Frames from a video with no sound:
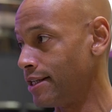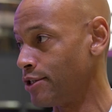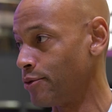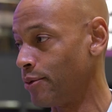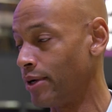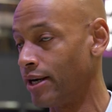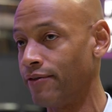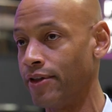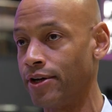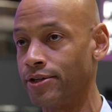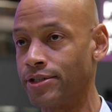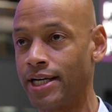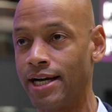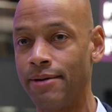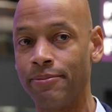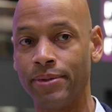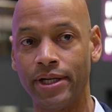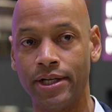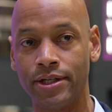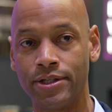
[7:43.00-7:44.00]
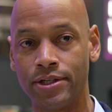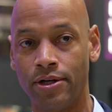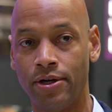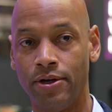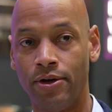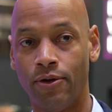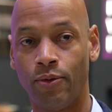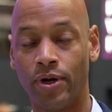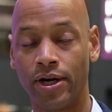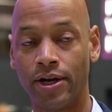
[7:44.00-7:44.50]
is one of those companies,
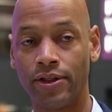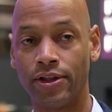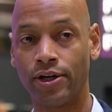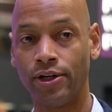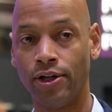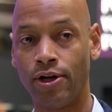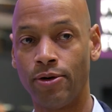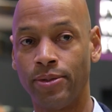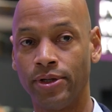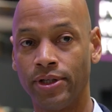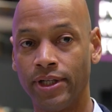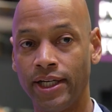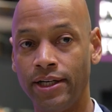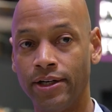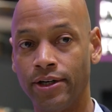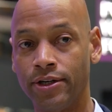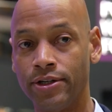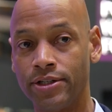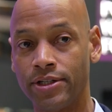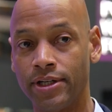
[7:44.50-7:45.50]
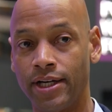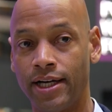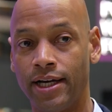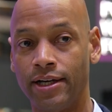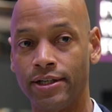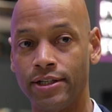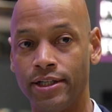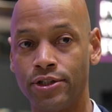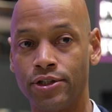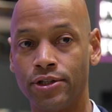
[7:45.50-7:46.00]
one of the global leaders
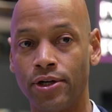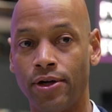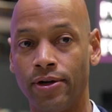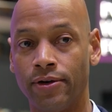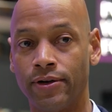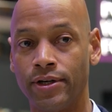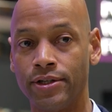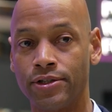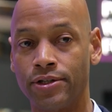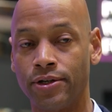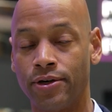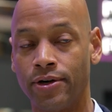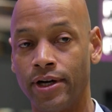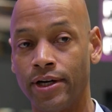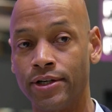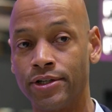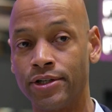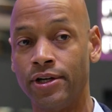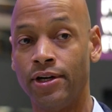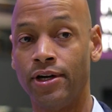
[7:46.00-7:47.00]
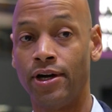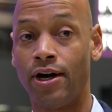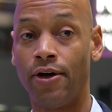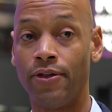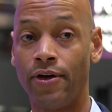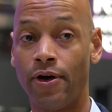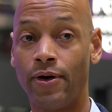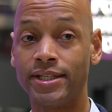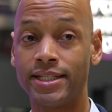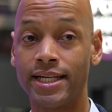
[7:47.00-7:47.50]
in solar and storage.
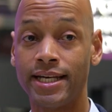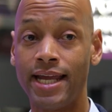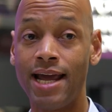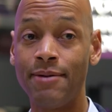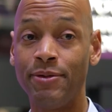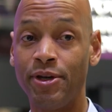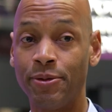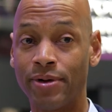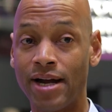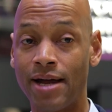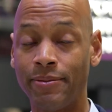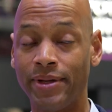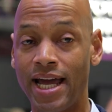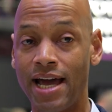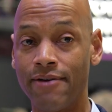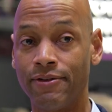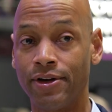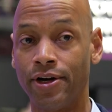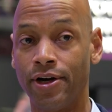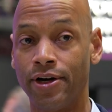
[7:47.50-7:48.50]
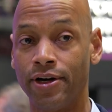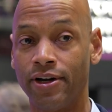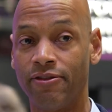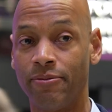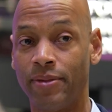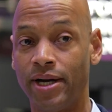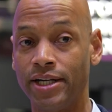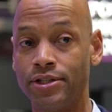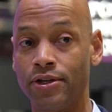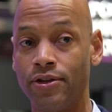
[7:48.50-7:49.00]
Although it's a name you probably haven't heard
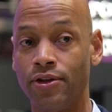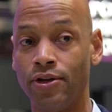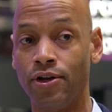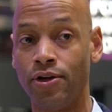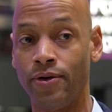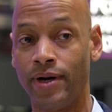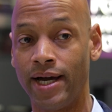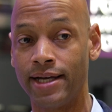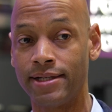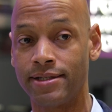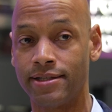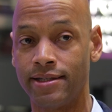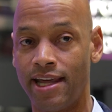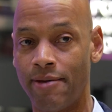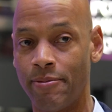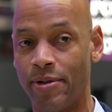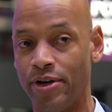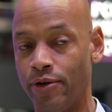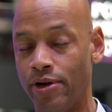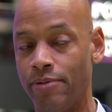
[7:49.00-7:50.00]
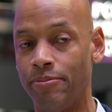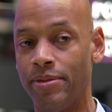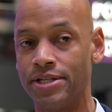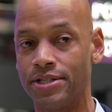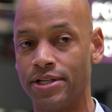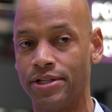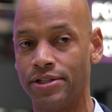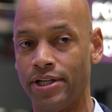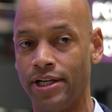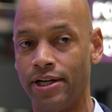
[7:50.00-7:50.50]
of much in the US, they've been doing
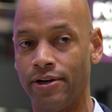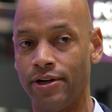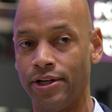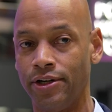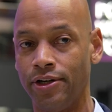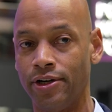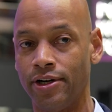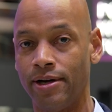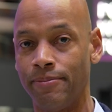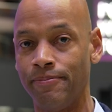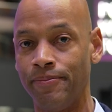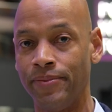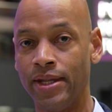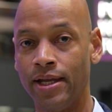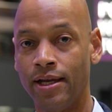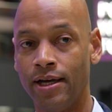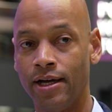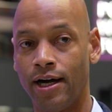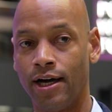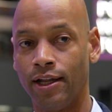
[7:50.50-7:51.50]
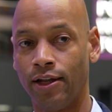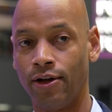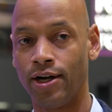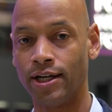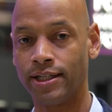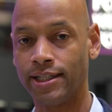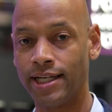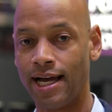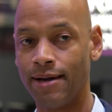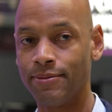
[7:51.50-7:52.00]
business here in Europe a
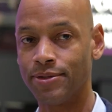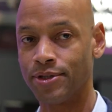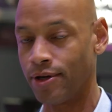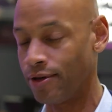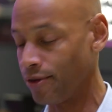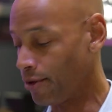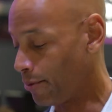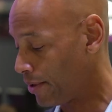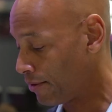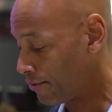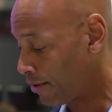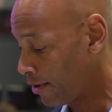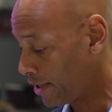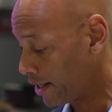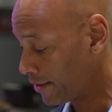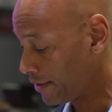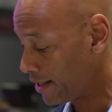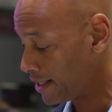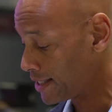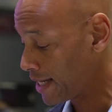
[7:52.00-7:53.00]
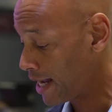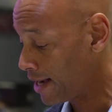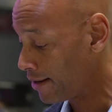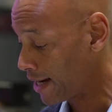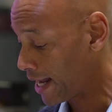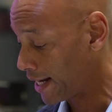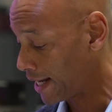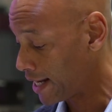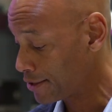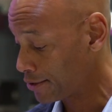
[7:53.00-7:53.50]
long time. So they'll be rolling this
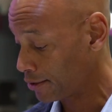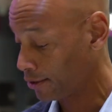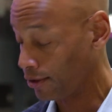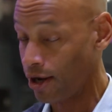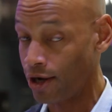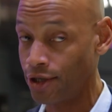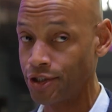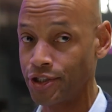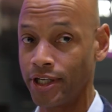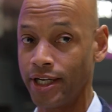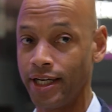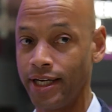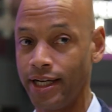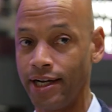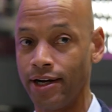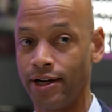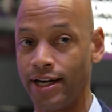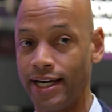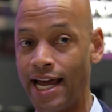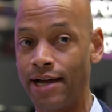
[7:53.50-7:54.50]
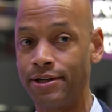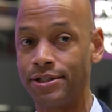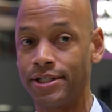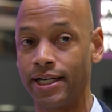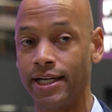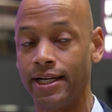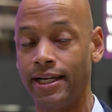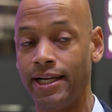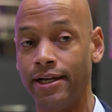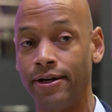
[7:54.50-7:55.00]
out. I guess they're launching it here,
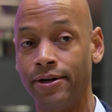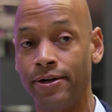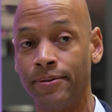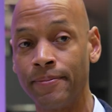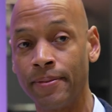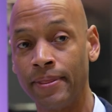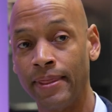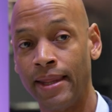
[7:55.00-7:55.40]
announcing it here,